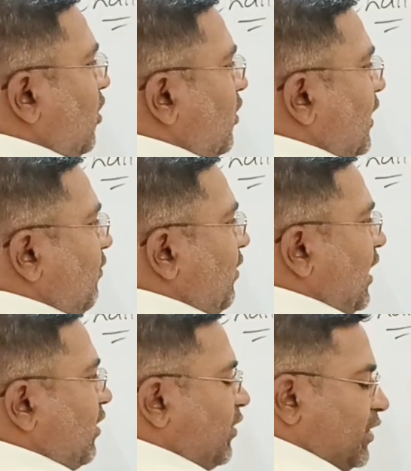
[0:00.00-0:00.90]
Okay, we
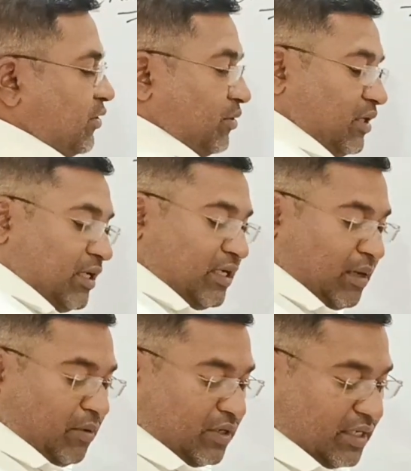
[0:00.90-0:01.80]
are going to learn
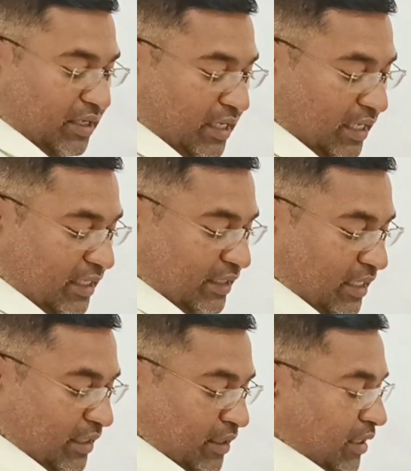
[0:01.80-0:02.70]
about regarding
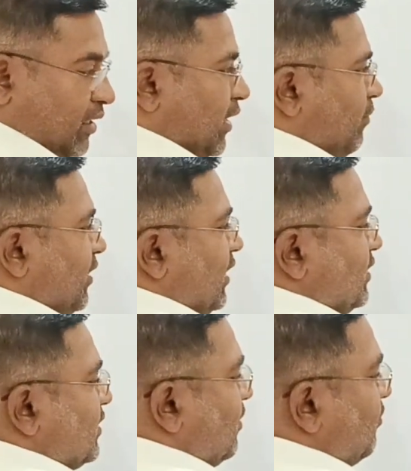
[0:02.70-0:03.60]
the
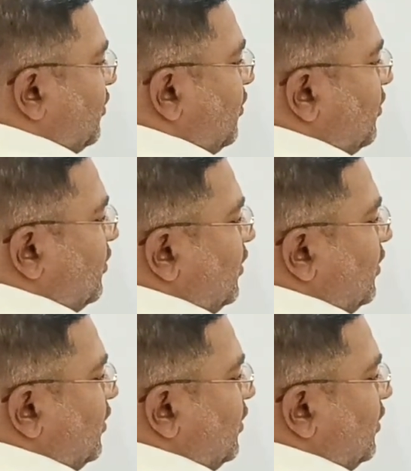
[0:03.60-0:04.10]
communalism,